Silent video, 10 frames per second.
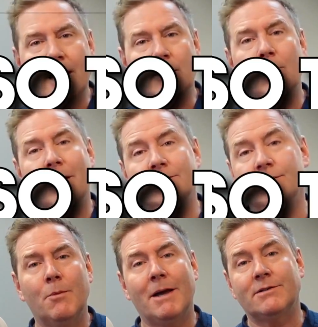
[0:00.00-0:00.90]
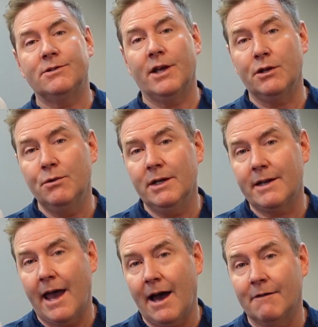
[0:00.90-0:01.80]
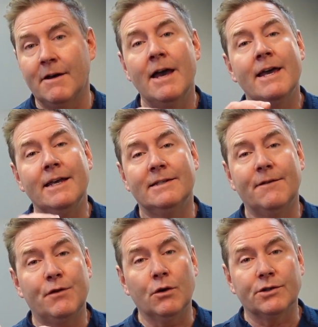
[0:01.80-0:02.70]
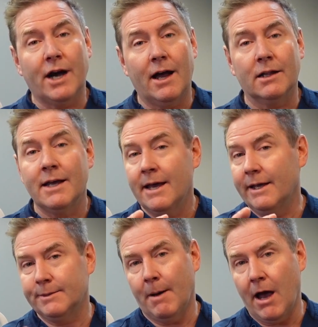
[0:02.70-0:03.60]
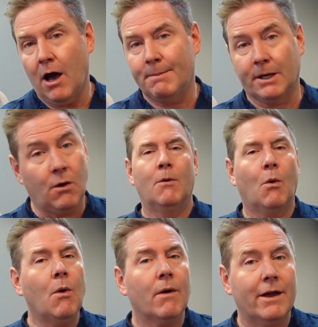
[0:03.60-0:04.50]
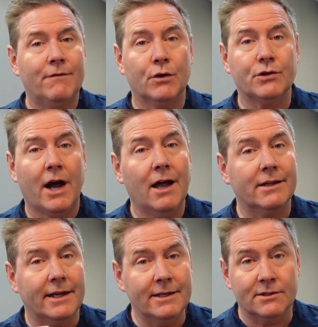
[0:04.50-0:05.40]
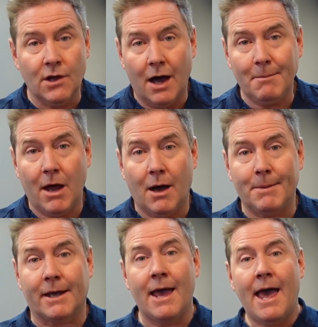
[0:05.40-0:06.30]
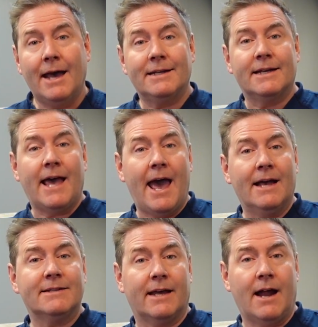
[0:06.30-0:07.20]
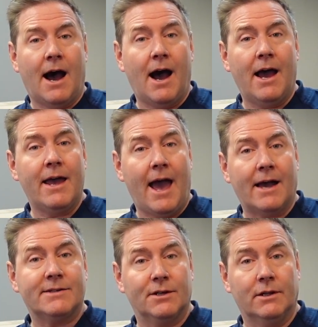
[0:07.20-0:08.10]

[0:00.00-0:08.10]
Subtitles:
And so the take-home message that you need to have is if your child is myopic, or if your child is not myopic and it has a high axial